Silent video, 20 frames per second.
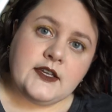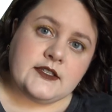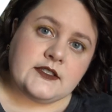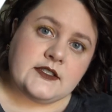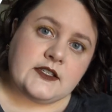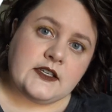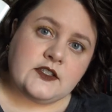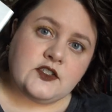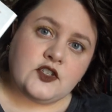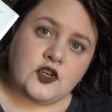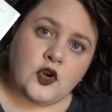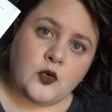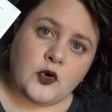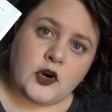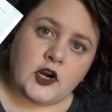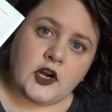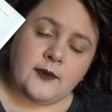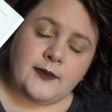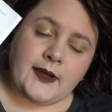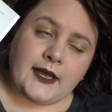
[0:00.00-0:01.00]
Seasonal
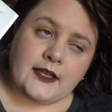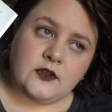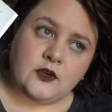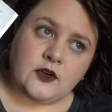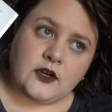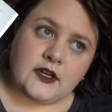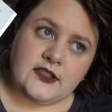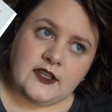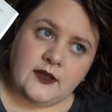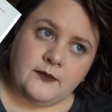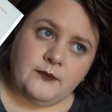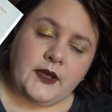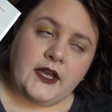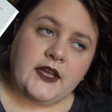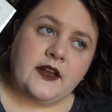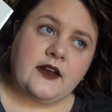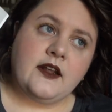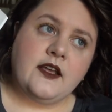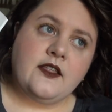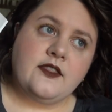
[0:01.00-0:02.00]
Work by Laura
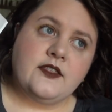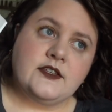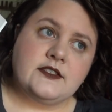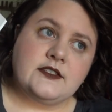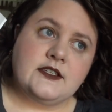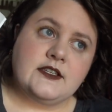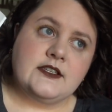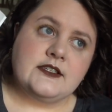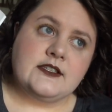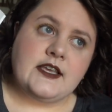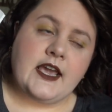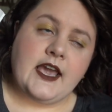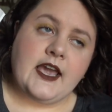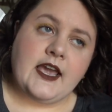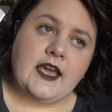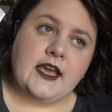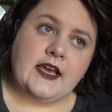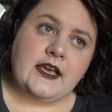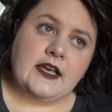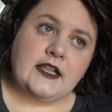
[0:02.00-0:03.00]
Lippman. This is
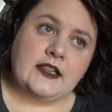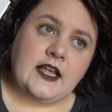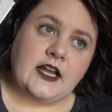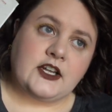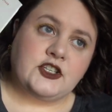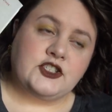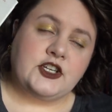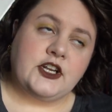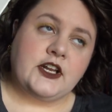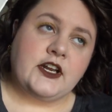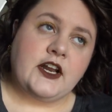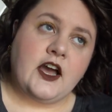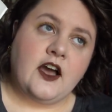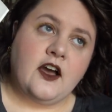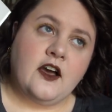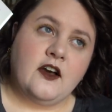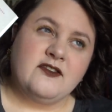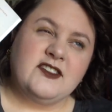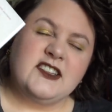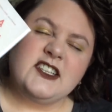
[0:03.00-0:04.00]
a collection
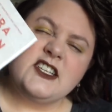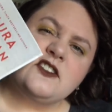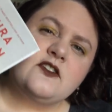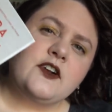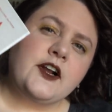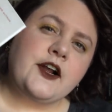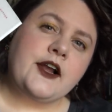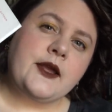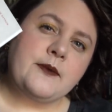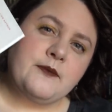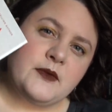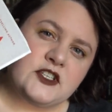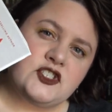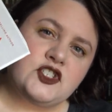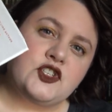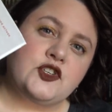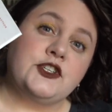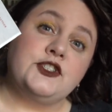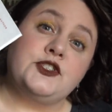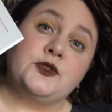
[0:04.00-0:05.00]
of literary
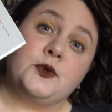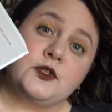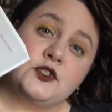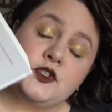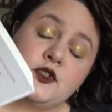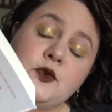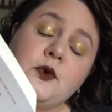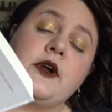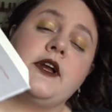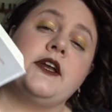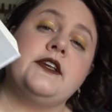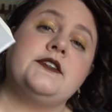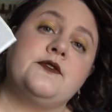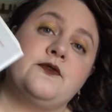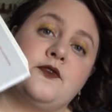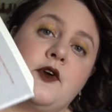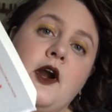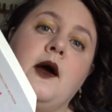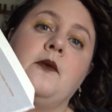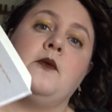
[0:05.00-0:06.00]
mystery short stories
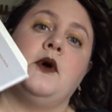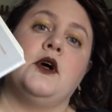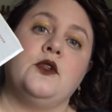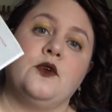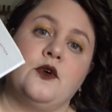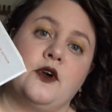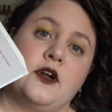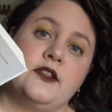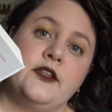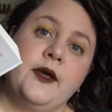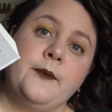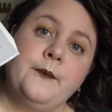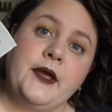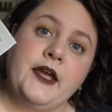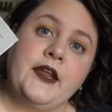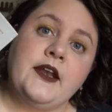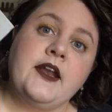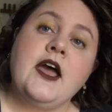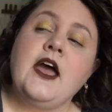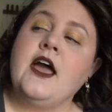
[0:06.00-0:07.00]
from Laura
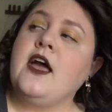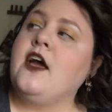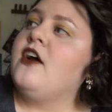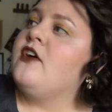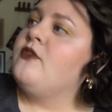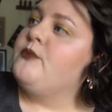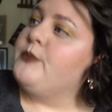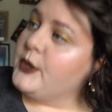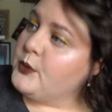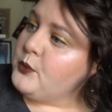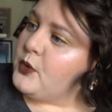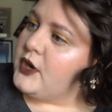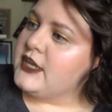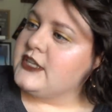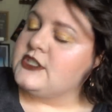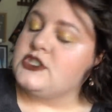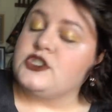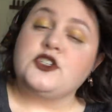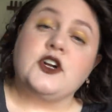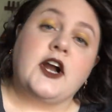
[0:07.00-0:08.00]
Lippman. Been
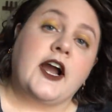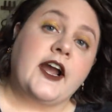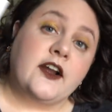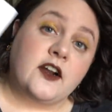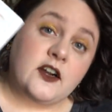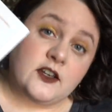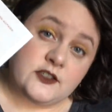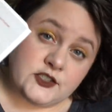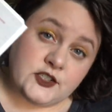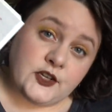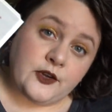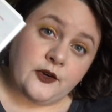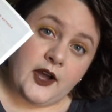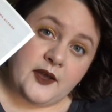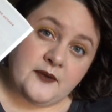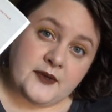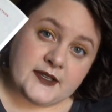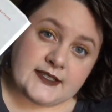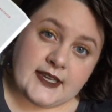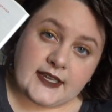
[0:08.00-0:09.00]
wanting to try her, so
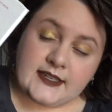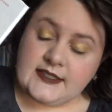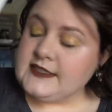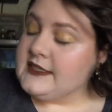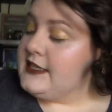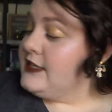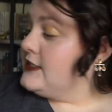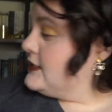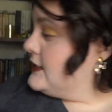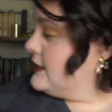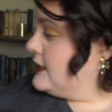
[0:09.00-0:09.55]
I'm excited to get to